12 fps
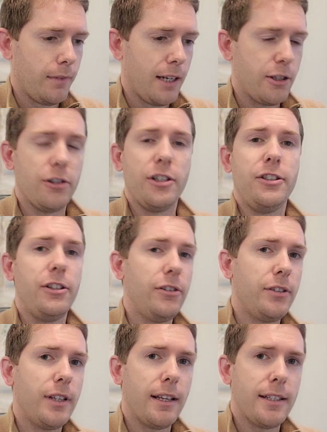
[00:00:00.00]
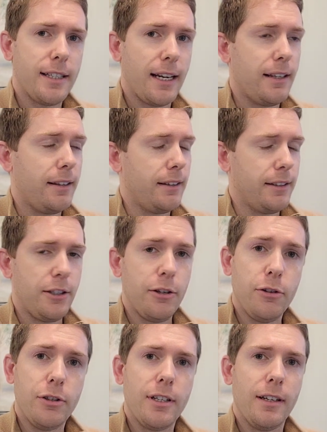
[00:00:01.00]
So to do this, they
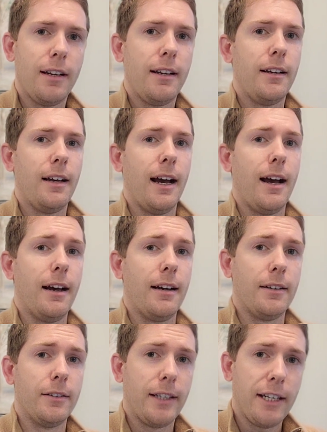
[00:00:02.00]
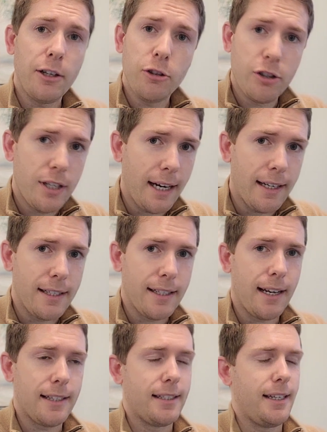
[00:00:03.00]
used huge data
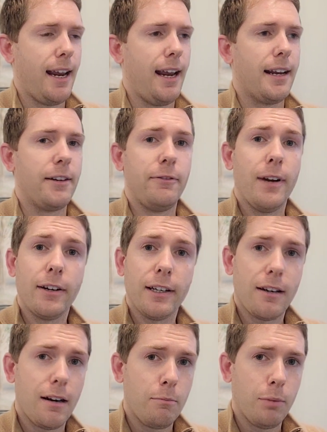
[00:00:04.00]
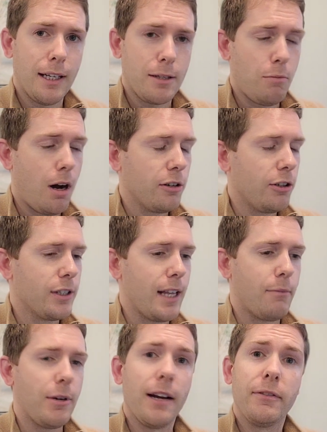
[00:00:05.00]
sets and very complex models that I'm
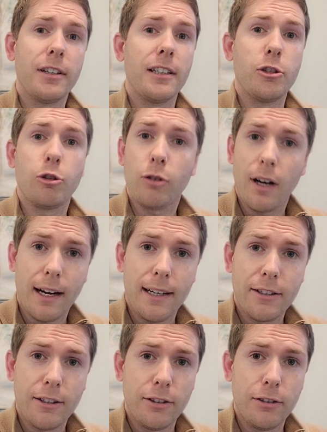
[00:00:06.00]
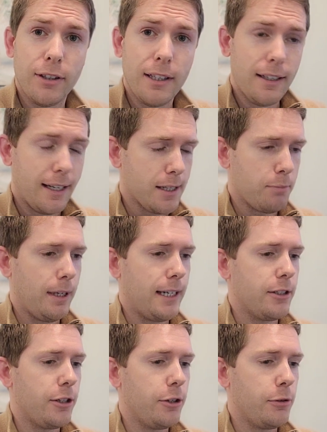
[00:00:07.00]
not even going to try to explain
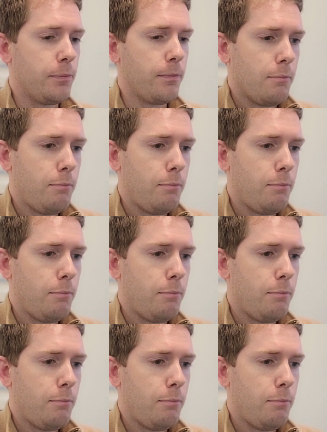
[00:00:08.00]
to you.